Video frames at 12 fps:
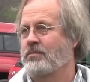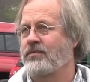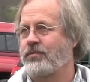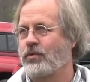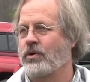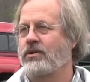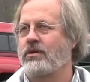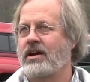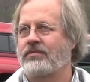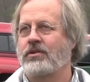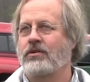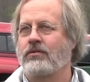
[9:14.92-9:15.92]
before you
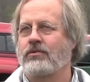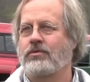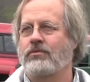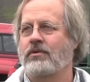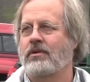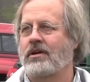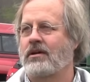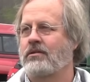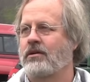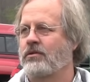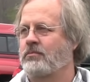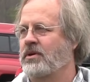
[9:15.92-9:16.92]
have to go to an,
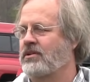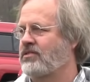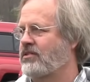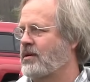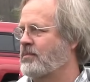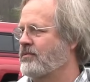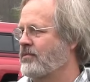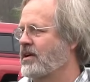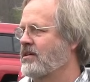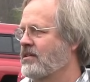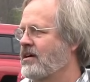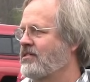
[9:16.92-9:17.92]
another big step of
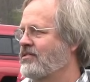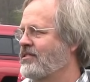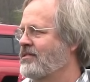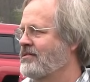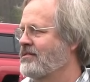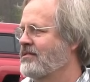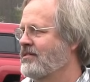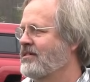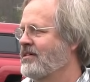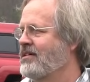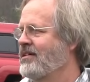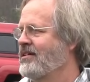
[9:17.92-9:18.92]
regulation.
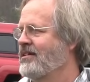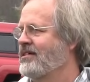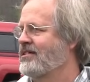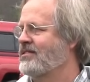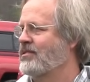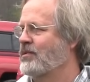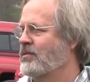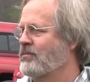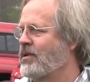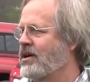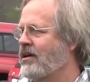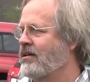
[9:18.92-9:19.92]
So
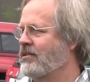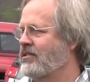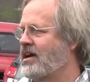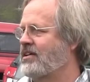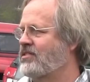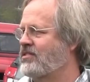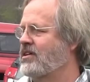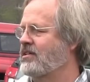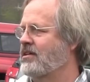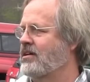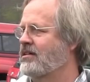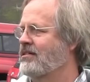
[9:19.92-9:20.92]
we're right under that
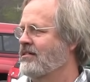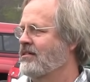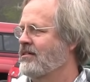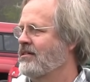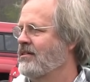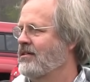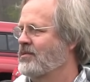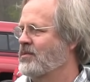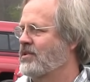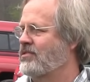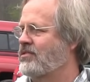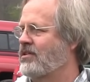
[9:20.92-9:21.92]
ceiling,
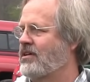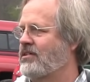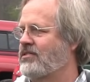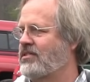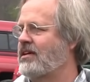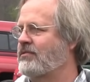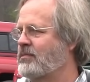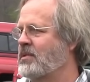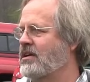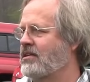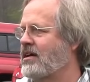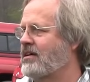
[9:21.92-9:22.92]
which uh, saves
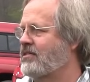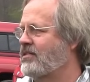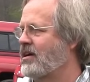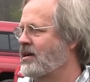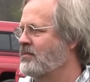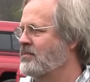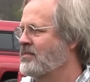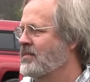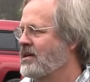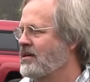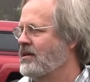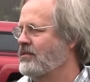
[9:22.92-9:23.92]
me a lot of time
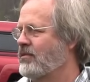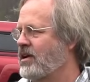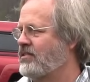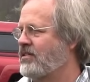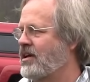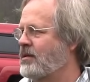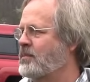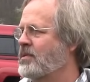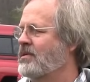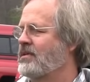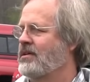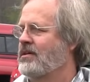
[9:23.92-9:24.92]
in red tape,
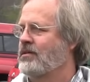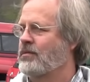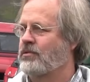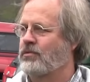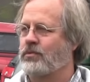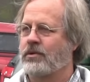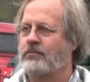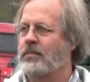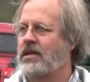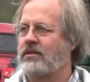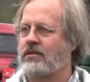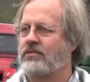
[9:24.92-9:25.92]
which would have
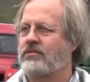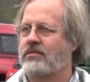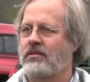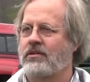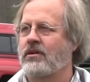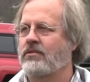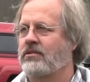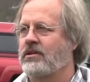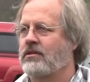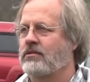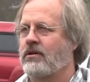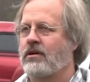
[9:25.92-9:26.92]
made this another
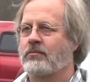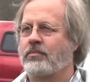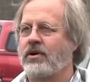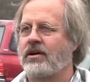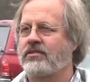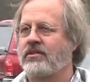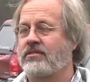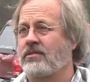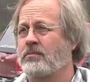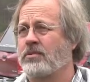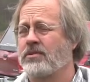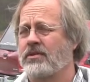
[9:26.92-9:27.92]
year-long process
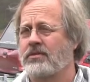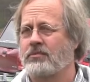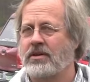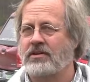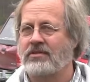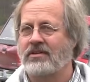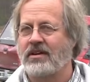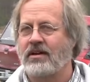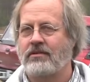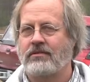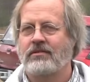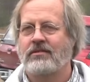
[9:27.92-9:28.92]
to put this place
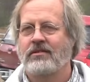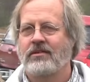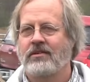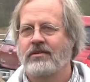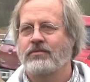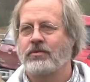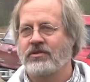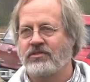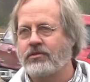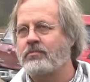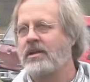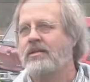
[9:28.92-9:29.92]
together if we
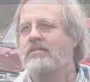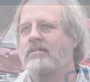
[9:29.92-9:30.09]
just made a